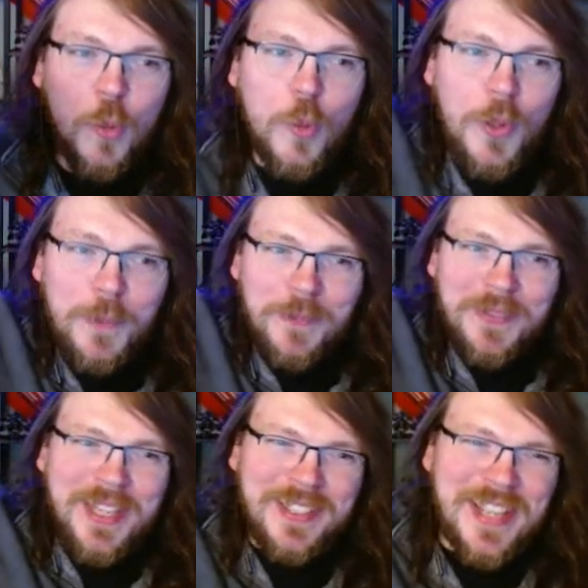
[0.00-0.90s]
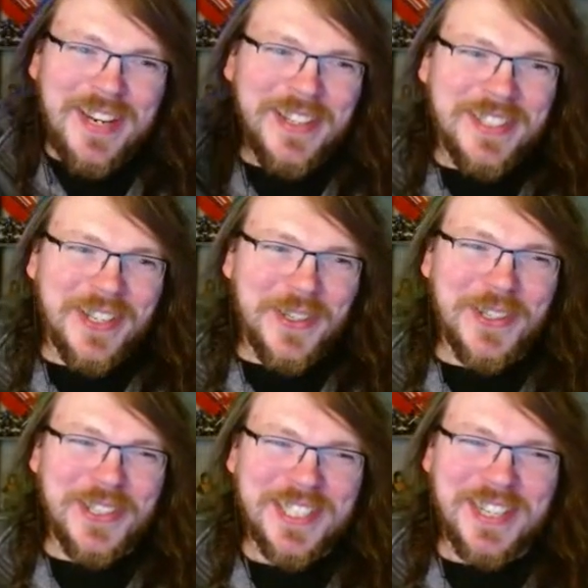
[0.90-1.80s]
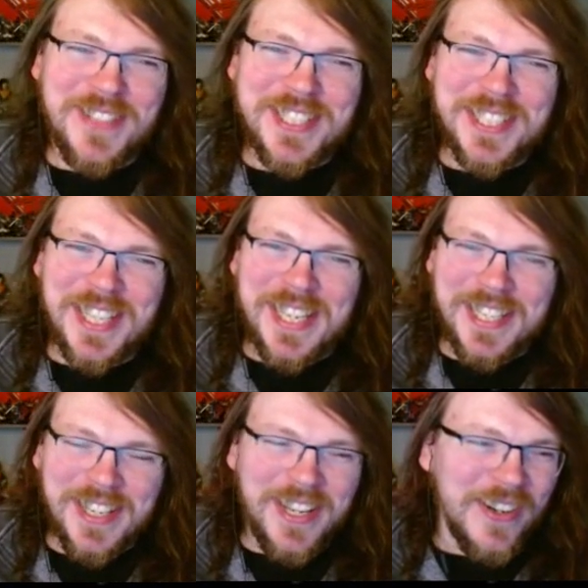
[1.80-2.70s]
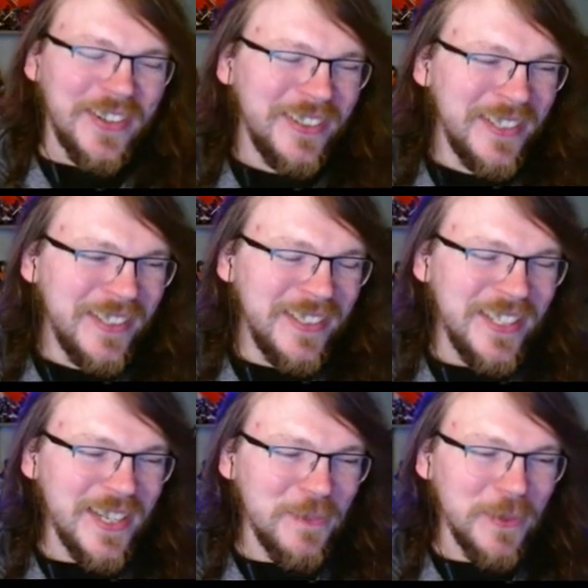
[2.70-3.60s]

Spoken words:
whoop, there it goes, and I'm just like, oh, it